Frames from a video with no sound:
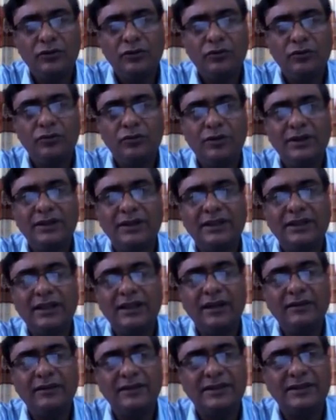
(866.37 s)
What the
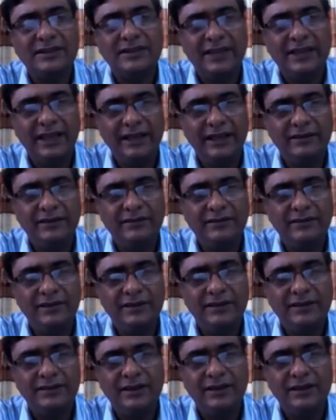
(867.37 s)
thunder said
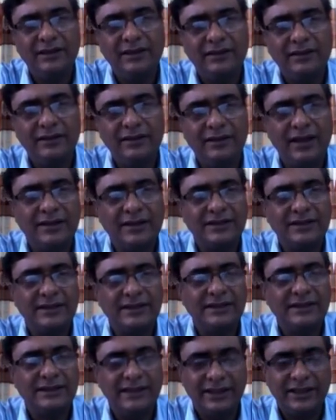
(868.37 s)
is the
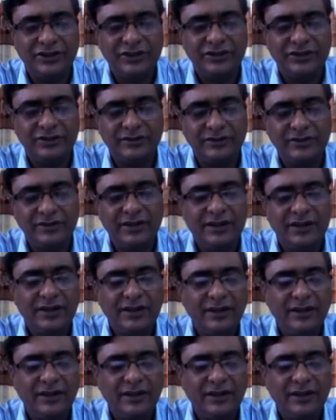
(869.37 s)
last section.